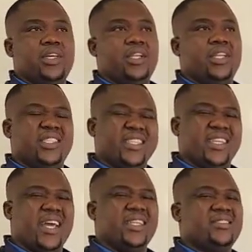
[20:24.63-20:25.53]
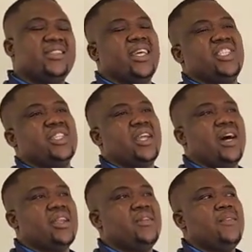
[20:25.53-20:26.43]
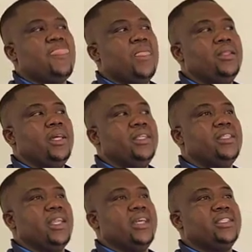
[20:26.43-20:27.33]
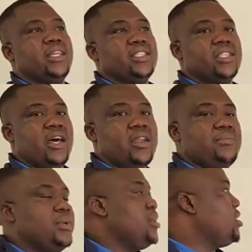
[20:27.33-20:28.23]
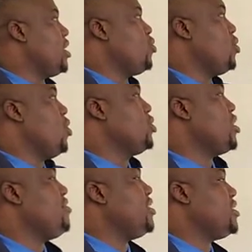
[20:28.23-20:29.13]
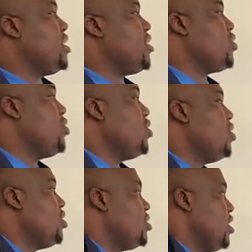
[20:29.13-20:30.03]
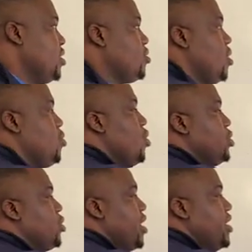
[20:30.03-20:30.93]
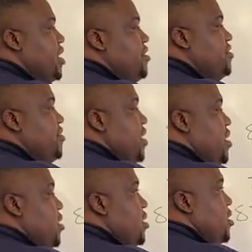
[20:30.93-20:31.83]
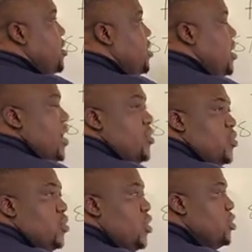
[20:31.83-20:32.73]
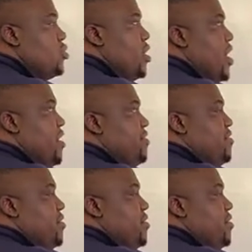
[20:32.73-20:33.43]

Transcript: listener is stationary. The listener is stationary, meaning that we're going to have a 0. That's why we're going to write a V. Then we're going to have